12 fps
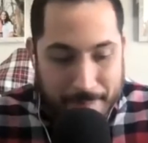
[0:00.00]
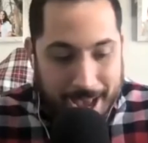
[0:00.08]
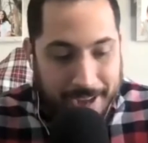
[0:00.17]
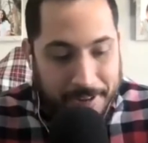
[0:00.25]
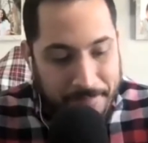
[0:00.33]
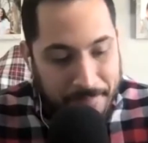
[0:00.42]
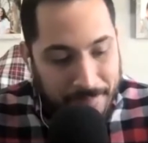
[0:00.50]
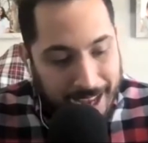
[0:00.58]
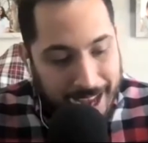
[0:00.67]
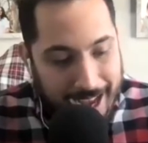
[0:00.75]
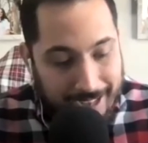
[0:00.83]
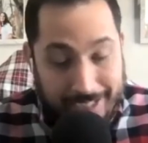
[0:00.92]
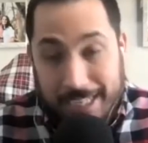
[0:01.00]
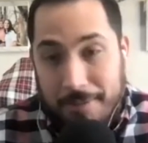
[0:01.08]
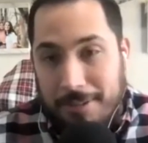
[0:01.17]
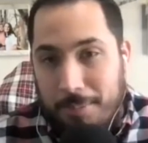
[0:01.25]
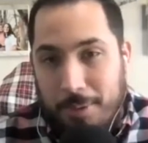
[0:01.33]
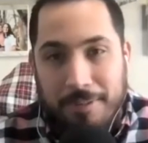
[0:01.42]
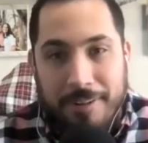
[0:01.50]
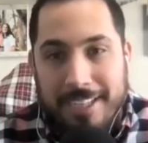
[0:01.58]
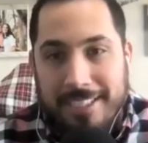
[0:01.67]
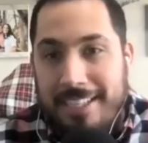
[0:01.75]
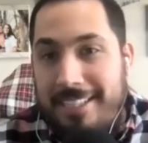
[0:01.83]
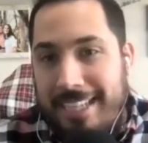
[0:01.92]
back because uh, I was born and
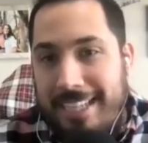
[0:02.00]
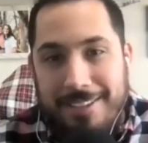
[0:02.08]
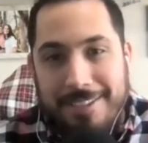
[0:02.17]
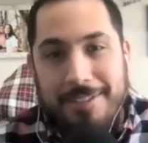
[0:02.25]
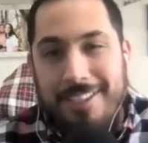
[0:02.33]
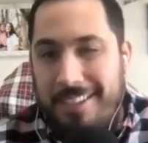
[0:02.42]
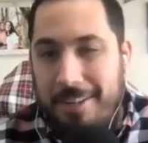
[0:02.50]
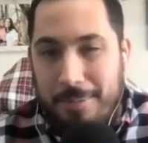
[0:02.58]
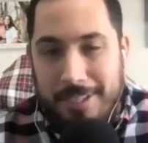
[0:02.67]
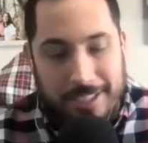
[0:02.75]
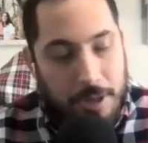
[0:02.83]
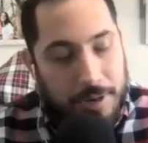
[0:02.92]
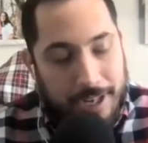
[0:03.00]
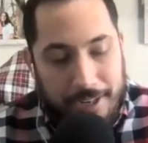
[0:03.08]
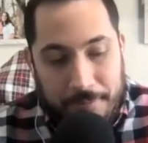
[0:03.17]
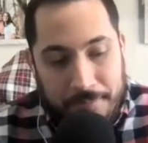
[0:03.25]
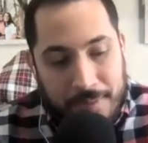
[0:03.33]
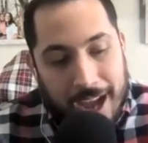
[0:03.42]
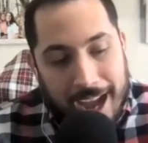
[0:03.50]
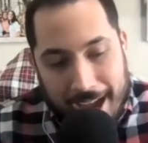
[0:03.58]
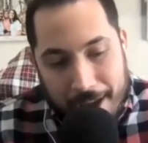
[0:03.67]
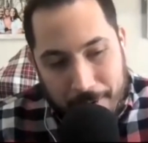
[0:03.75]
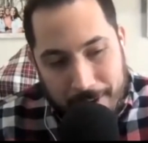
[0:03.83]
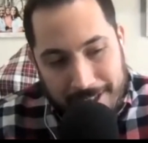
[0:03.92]
raised in the South. So it's a little bit slower here.
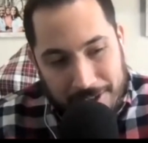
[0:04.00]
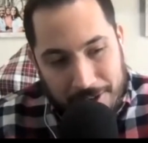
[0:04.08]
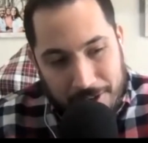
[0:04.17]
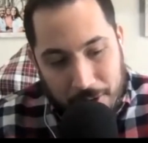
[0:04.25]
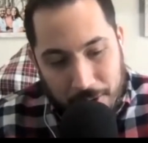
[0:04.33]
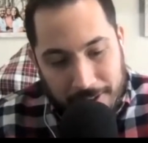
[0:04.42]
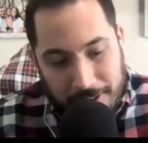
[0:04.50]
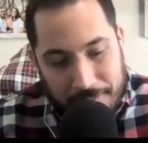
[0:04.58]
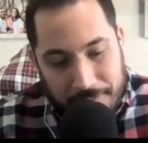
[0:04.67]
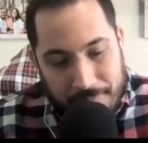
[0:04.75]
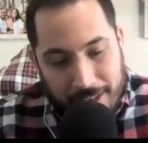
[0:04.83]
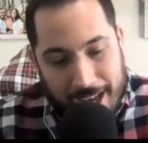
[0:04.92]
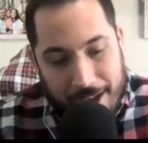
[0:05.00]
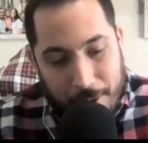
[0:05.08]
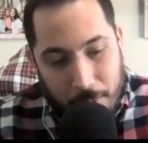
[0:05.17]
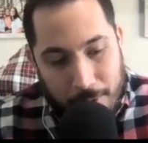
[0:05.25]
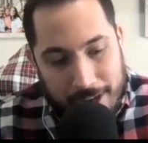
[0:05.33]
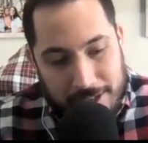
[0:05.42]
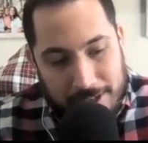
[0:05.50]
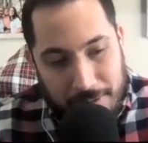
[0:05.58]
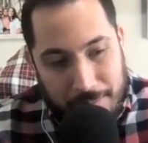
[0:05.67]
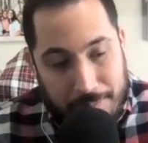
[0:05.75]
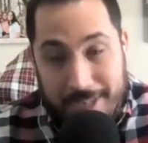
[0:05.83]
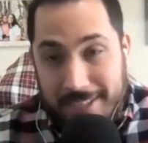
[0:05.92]
I went to New York. I went to a
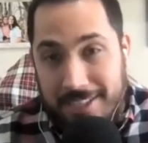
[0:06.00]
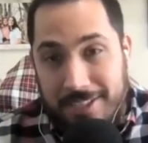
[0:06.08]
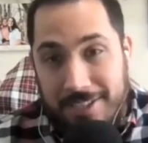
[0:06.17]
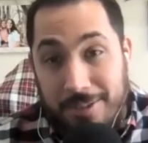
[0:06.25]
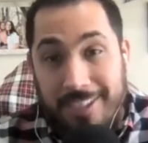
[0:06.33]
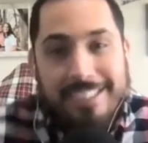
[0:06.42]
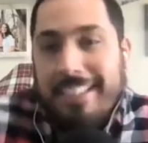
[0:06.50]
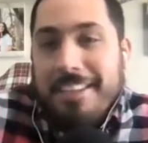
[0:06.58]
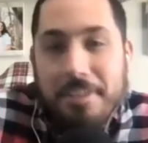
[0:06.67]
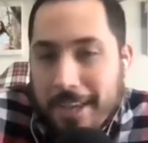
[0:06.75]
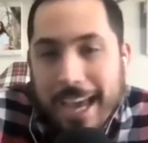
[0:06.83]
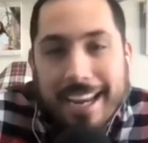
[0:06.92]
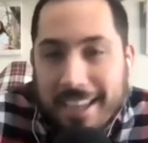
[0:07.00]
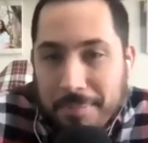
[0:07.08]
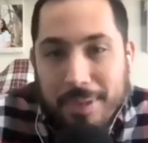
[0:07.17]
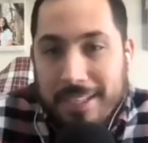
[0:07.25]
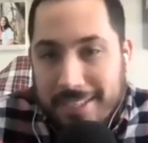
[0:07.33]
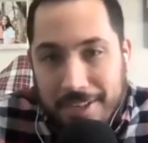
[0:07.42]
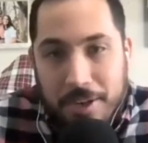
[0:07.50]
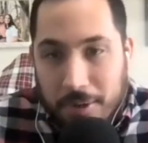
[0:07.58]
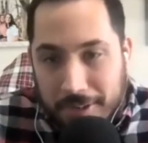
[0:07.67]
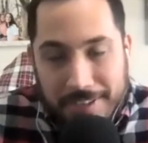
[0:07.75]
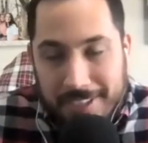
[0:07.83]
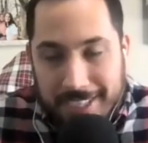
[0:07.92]
pizza store because you got to get pizza in New
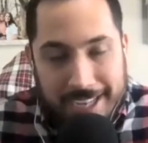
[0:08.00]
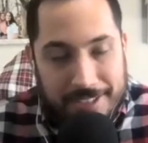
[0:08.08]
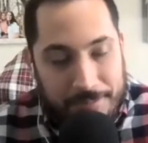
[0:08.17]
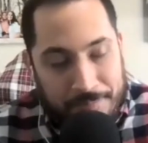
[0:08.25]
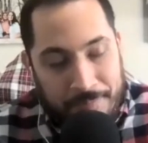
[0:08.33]
York. You just got to.